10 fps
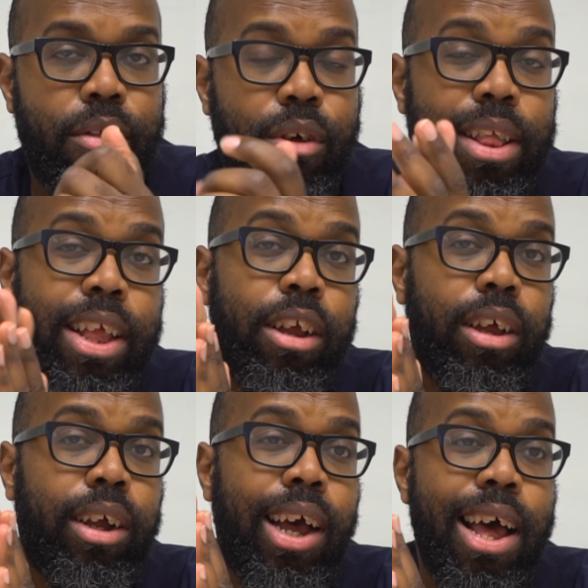So I
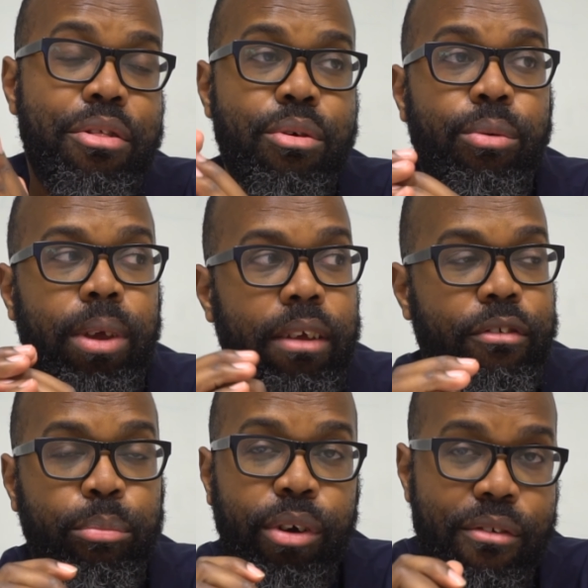think Akaso gave
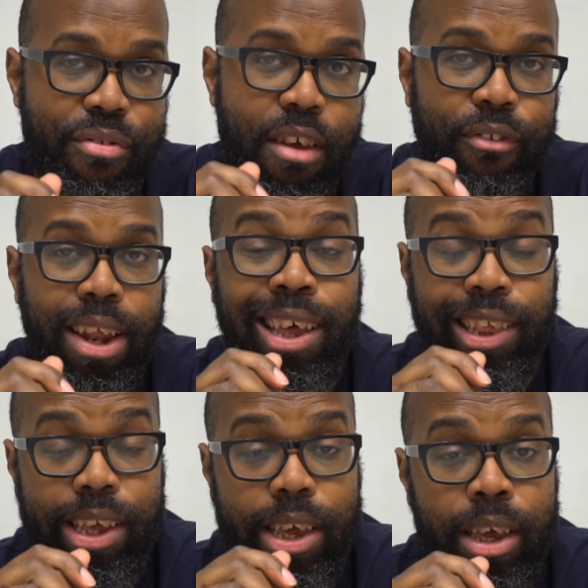the Brave 7
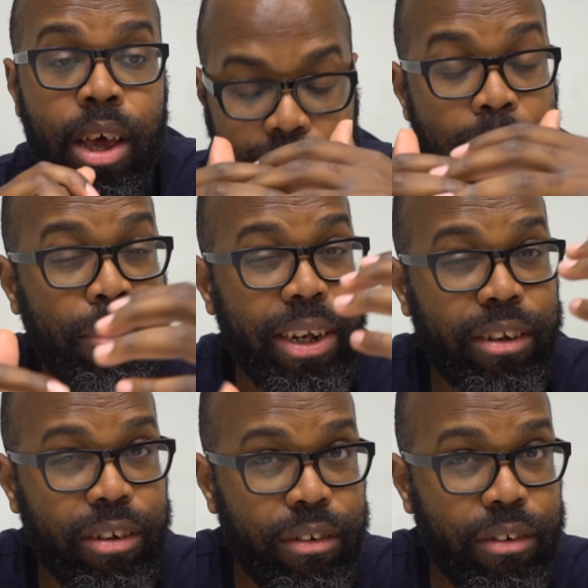LE a combination